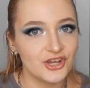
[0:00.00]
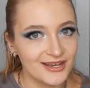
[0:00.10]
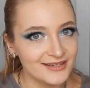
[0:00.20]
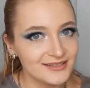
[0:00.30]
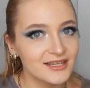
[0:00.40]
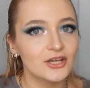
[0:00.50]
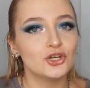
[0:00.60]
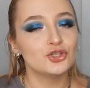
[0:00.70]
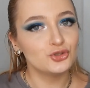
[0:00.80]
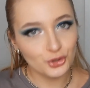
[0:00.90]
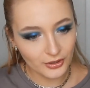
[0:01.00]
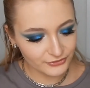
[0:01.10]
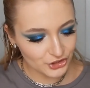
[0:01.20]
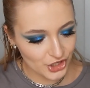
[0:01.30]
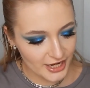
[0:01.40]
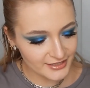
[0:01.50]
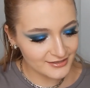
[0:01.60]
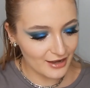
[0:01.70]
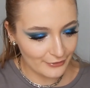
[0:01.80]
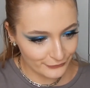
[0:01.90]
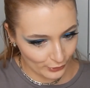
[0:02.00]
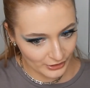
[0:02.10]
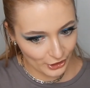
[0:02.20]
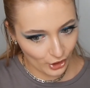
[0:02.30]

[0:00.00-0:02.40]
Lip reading: is 2 of the shades are falling